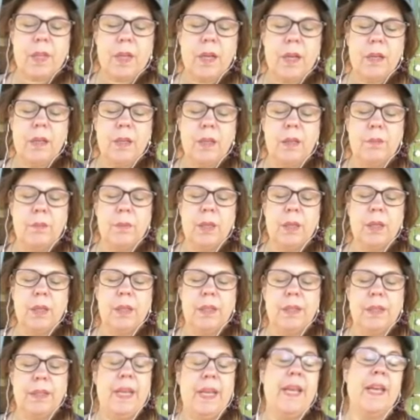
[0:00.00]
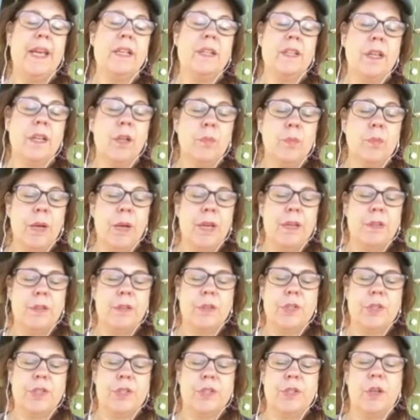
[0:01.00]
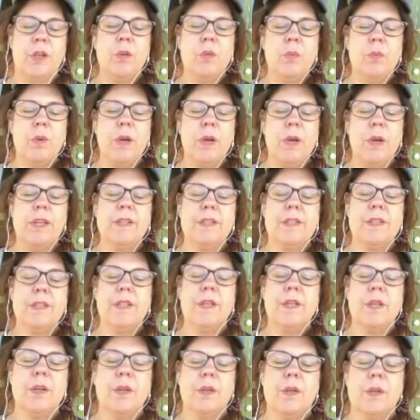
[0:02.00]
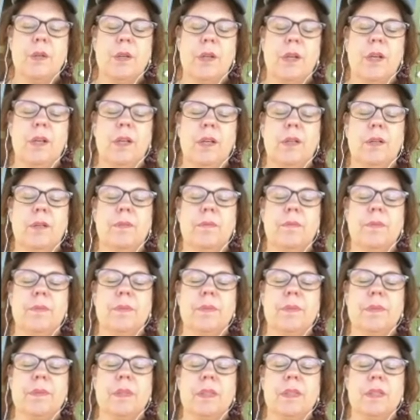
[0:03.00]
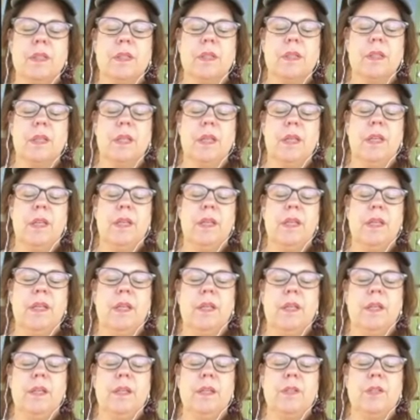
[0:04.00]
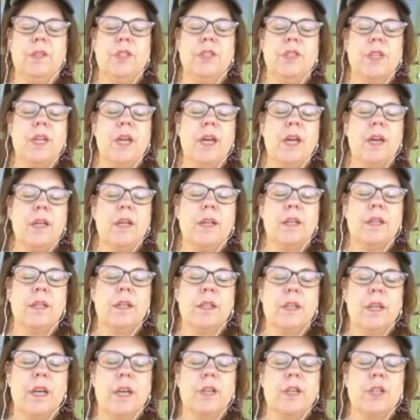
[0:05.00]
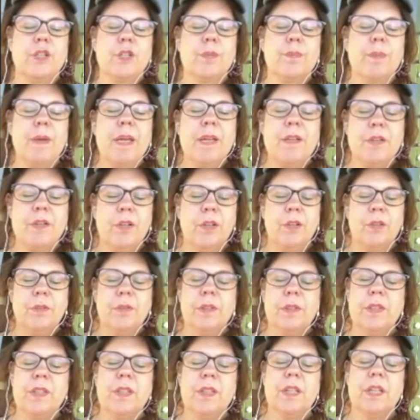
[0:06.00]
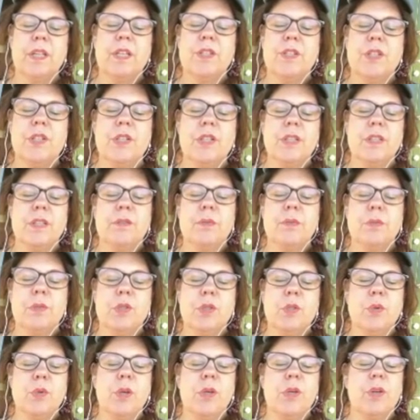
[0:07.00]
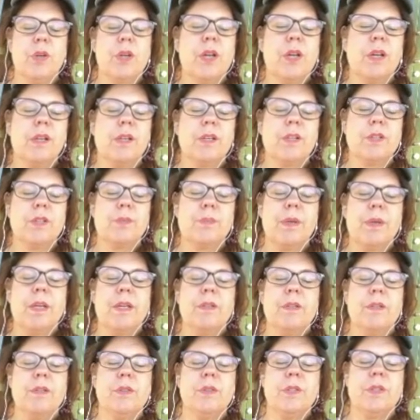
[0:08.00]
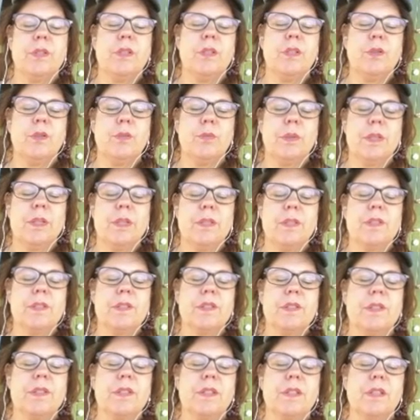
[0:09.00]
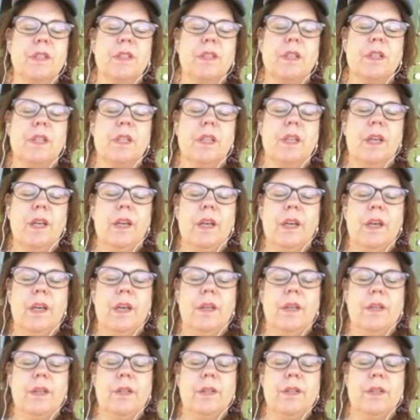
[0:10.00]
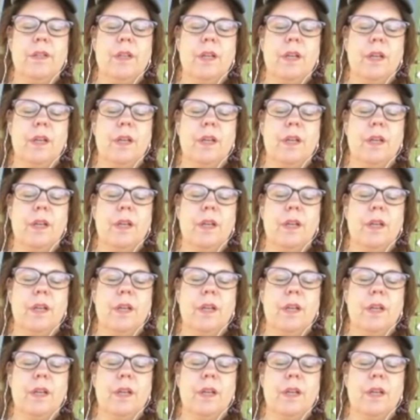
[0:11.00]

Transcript: and albino. She's all white. And she's a cocker spaniel. And she lives with 2 other cocker spaniels and humans. And